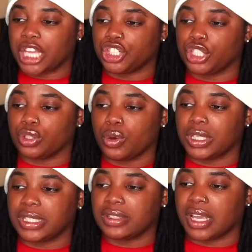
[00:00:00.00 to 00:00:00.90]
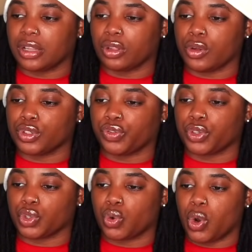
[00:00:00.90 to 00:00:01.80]
and she told us to take loans for
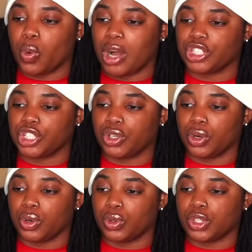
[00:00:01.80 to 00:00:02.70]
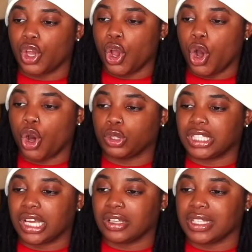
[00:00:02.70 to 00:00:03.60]
school while she goes
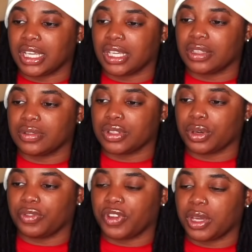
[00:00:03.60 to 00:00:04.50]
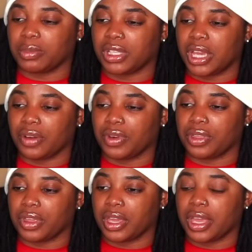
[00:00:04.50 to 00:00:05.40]
hotels and gives her family
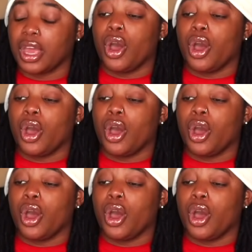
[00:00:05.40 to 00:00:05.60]
everything.